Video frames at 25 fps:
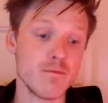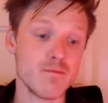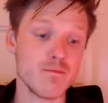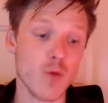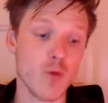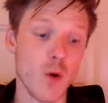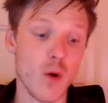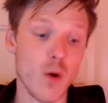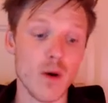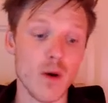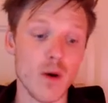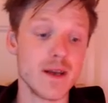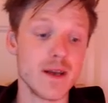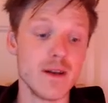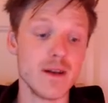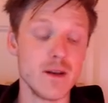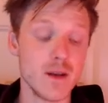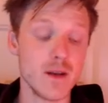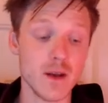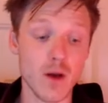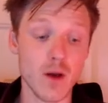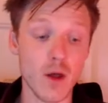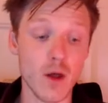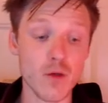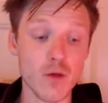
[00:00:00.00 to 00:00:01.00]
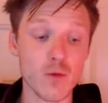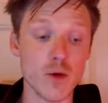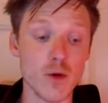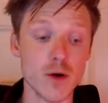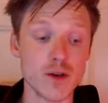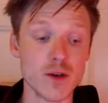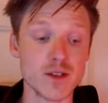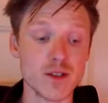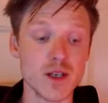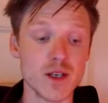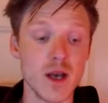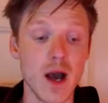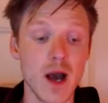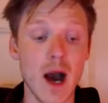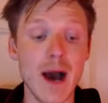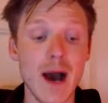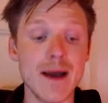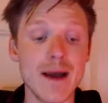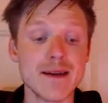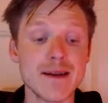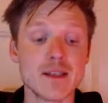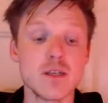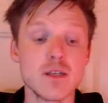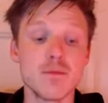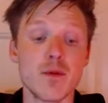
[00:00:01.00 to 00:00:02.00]
Or in other words,
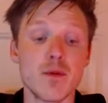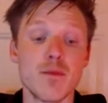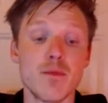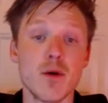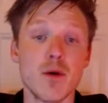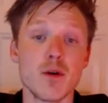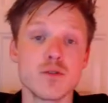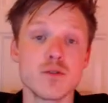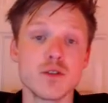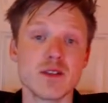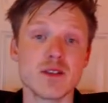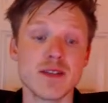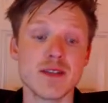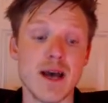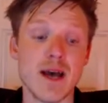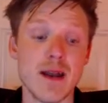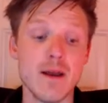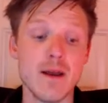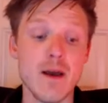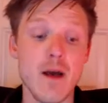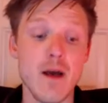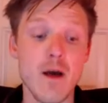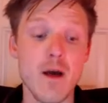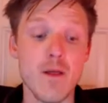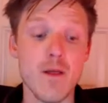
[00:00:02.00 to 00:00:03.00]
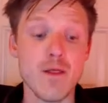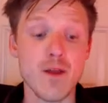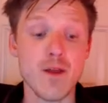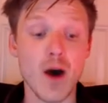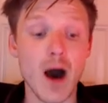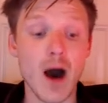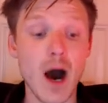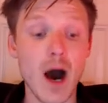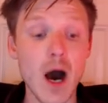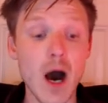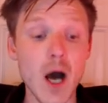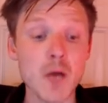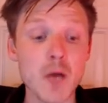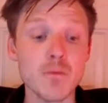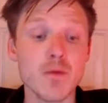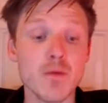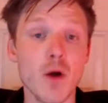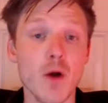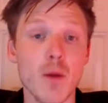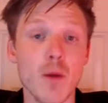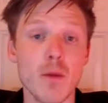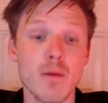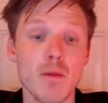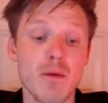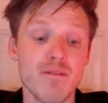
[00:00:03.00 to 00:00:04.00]
IIT proposes that the hard
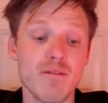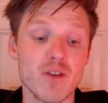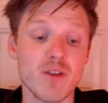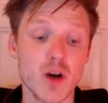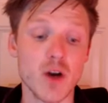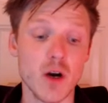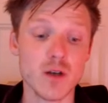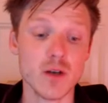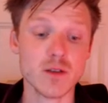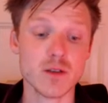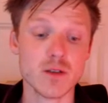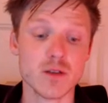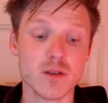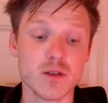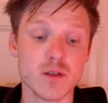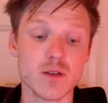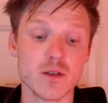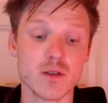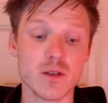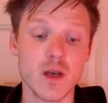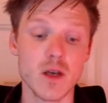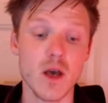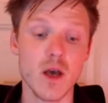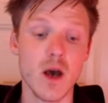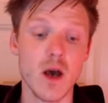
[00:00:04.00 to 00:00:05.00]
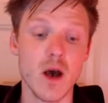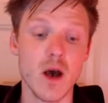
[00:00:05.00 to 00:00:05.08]
problem of consciousness,